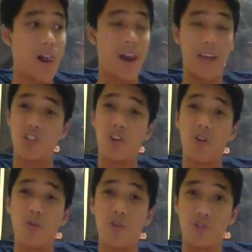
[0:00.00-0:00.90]
like star
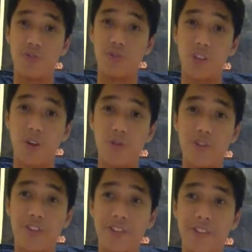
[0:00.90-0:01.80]
wars you know star
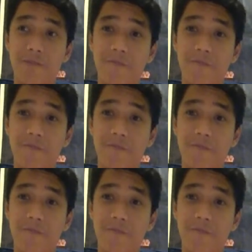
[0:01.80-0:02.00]
wars